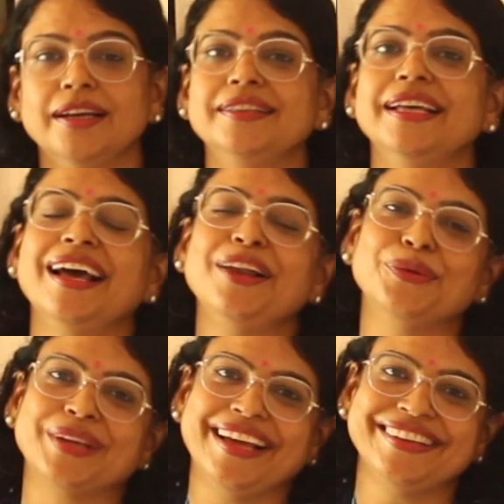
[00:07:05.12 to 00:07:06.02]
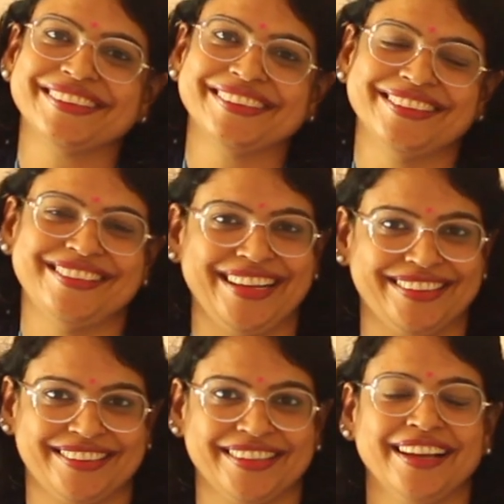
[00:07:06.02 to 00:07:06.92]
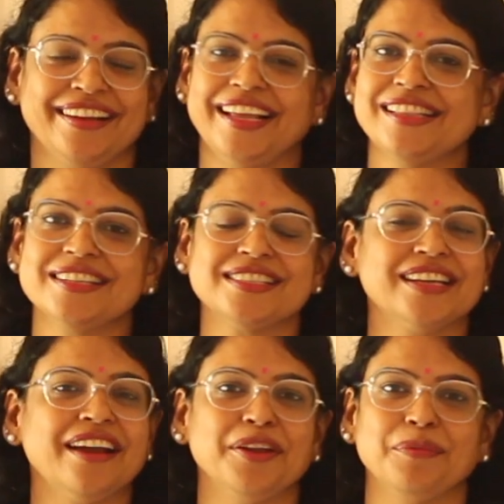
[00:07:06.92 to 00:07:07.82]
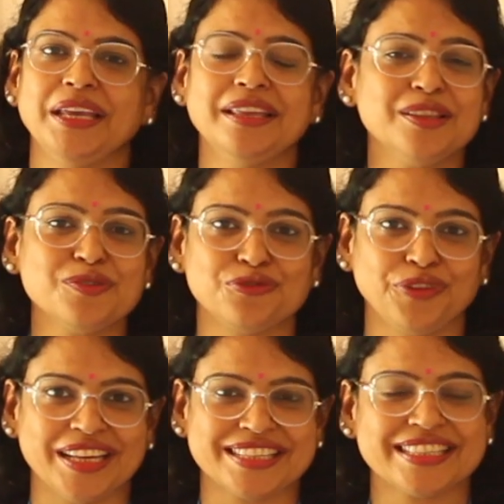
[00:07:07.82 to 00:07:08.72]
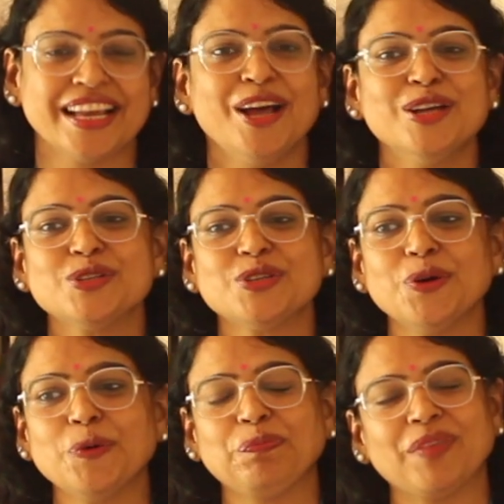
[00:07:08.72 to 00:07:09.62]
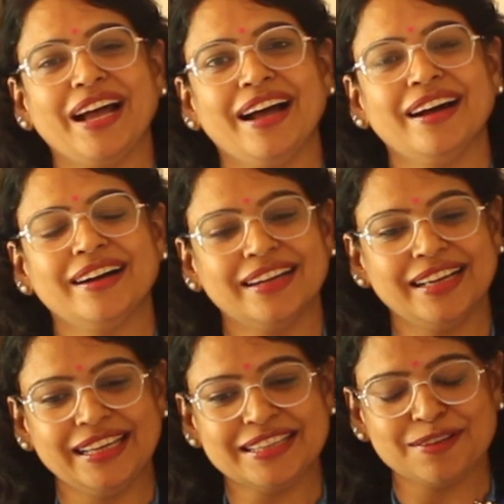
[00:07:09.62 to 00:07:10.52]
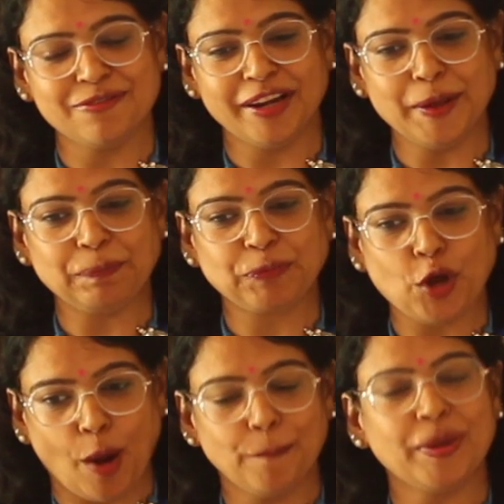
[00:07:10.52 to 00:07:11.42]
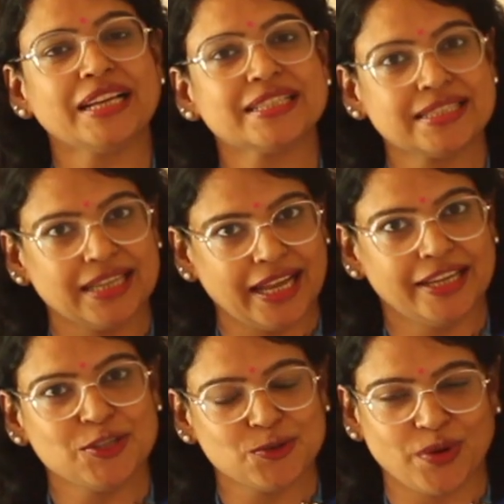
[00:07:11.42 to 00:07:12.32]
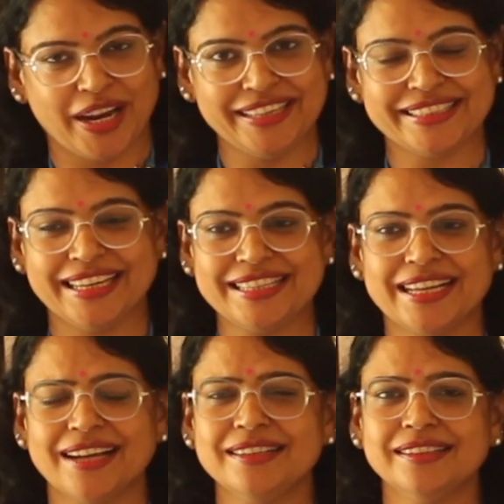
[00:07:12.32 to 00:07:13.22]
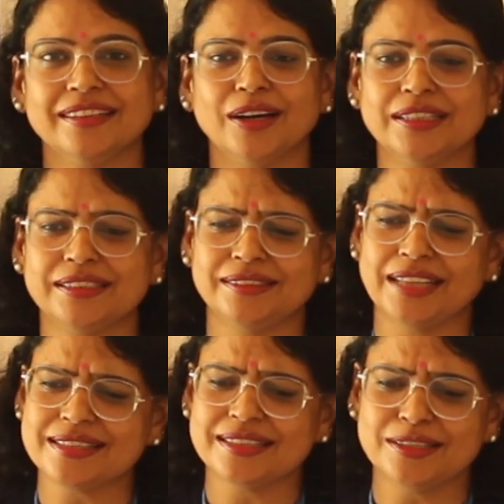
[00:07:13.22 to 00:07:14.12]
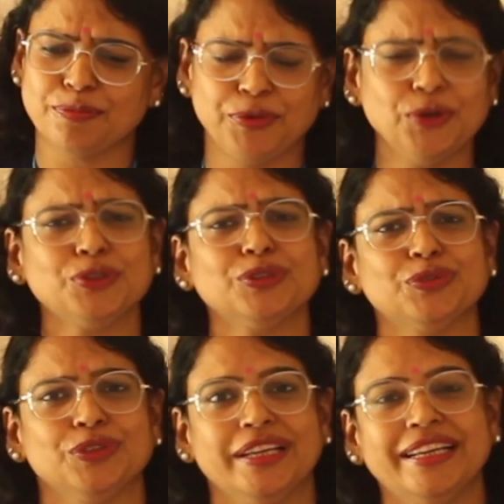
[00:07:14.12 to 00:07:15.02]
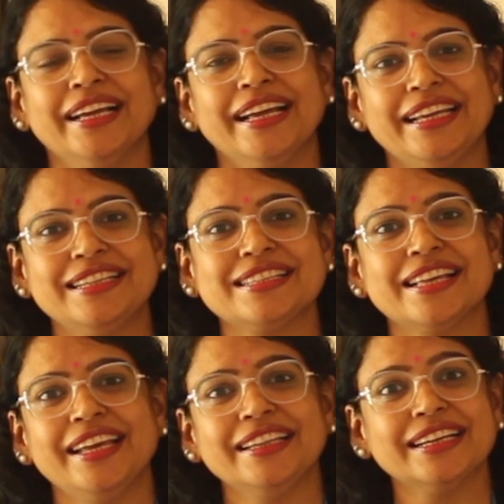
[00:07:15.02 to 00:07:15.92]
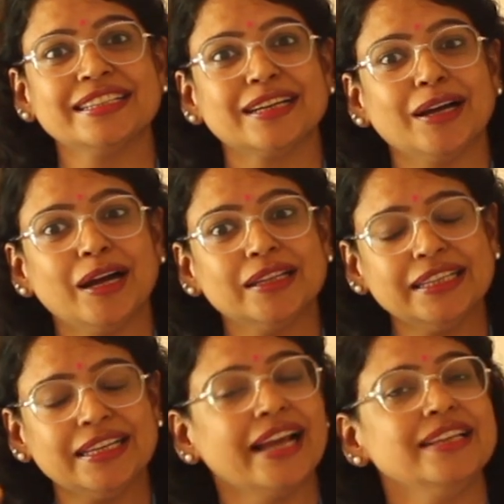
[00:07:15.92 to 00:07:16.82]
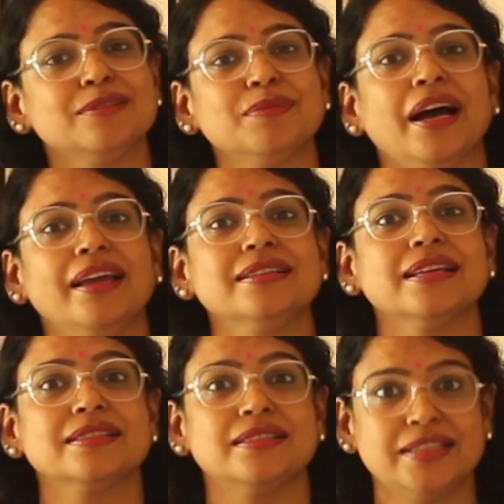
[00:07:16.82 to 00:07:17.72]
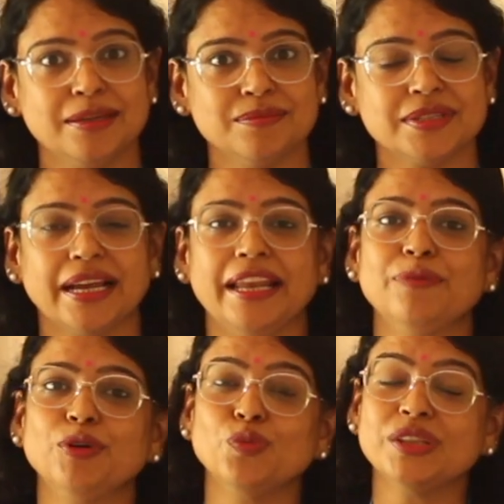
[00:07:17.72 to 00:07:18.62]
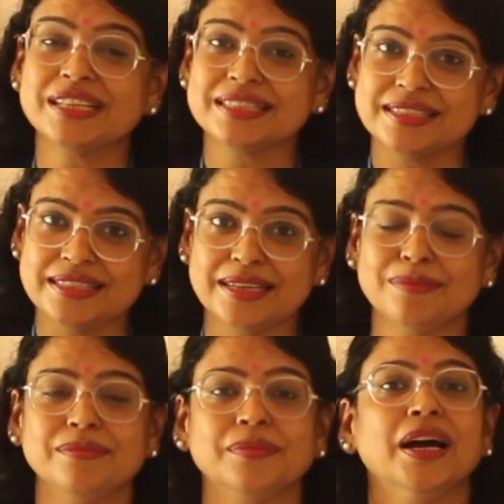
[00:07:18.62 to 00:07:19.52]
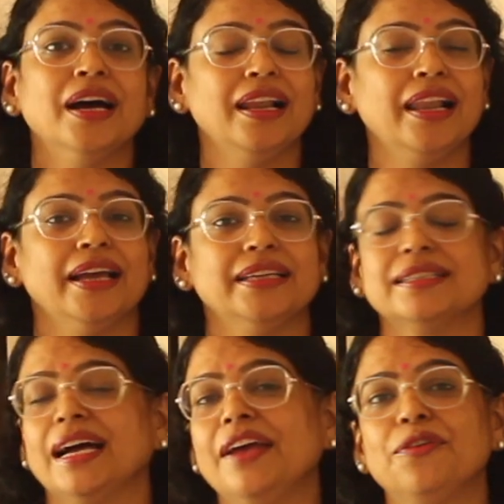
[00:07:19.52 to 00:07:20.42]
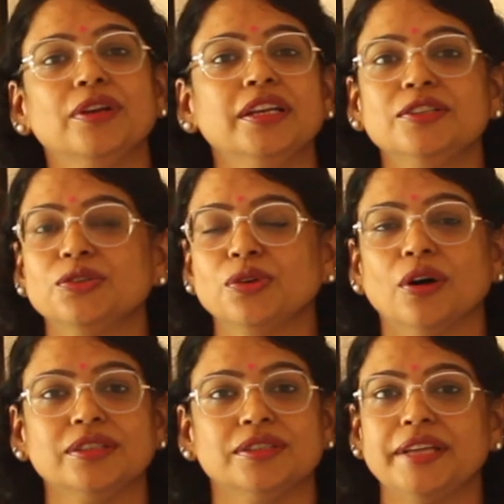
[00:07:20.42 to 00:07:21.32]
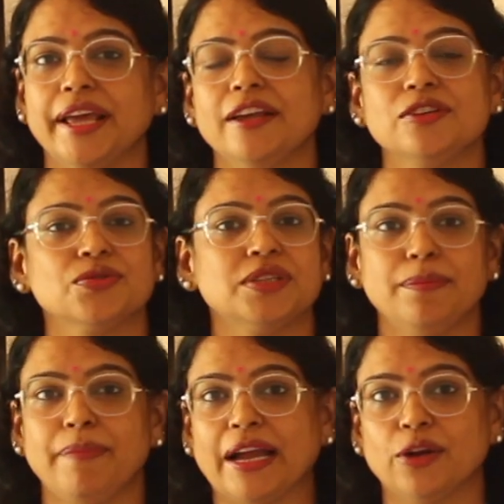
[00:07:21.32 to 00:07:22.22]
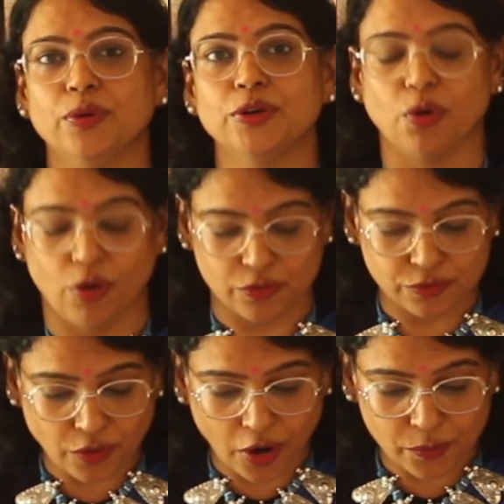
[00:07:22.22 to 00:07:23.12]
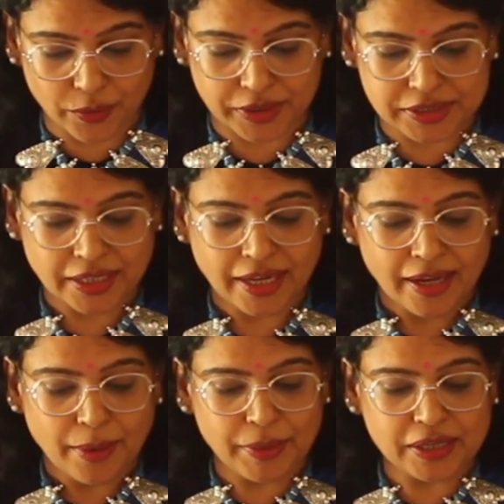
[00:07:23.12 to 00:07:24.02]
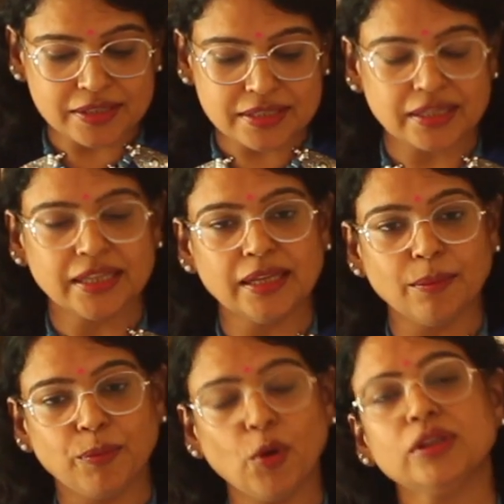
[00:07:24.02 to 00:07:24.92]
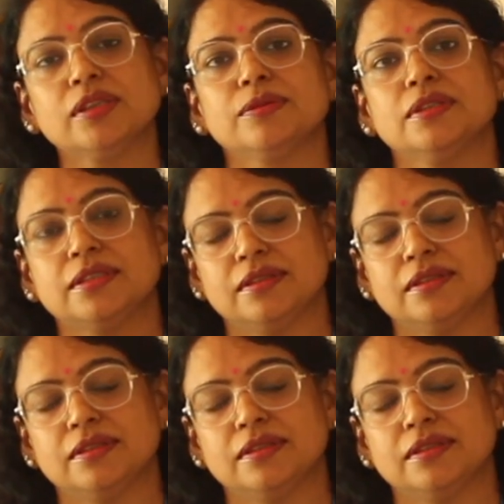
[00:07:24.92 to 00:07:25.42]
then I look at death. Death is staring me in the face. So it's a very complex line to write, and Donne does it beautifully in saying that the light in my eyes has dimmed, and even with this dim light, I really do not dare to see backward or forward, because both